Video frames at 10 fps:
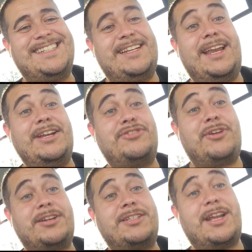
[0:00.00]
Nice
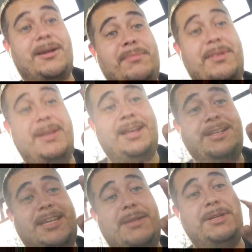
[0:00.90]
truck stop, a
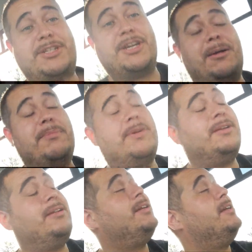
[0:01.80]
nice CB shop, but
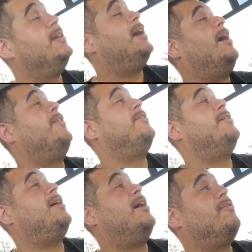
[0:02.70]
I
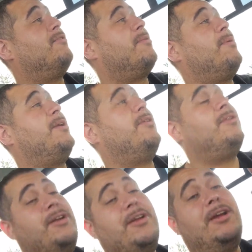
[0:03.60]
don't recommend you go
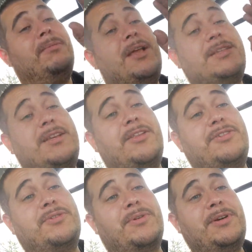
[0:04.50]
there. But that's another
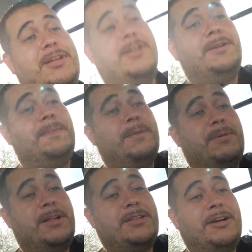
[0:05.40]
story. We're
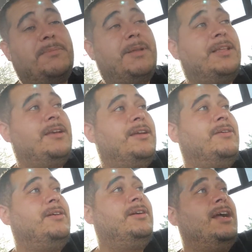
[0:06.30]
not talking about that now.
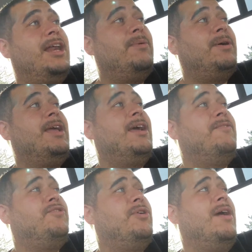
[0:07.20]
Anyway, yeah,
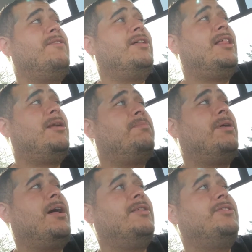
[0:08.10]
if you're having a lot of
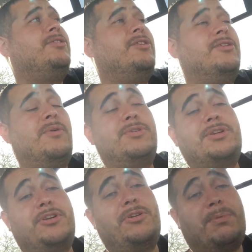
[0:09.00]
pollen, you're gonna notice
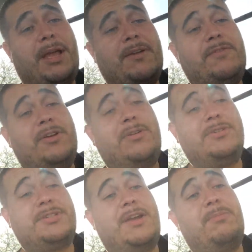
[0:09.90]
on your black
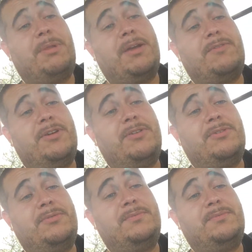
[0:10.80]
vehicles. I have a black
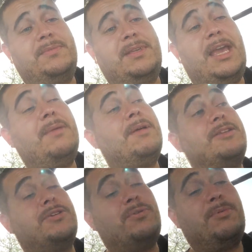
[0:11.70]
vehicle. Gabe,
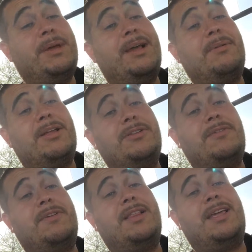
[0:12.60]
that's cool, man. I'm glad you
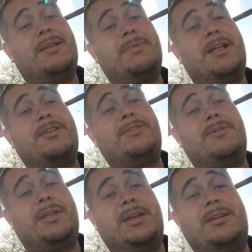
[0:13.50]
live in Atlanta. I'm glad to
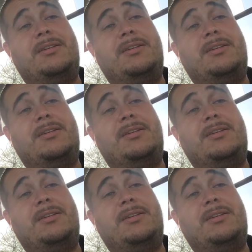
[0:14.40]
know that.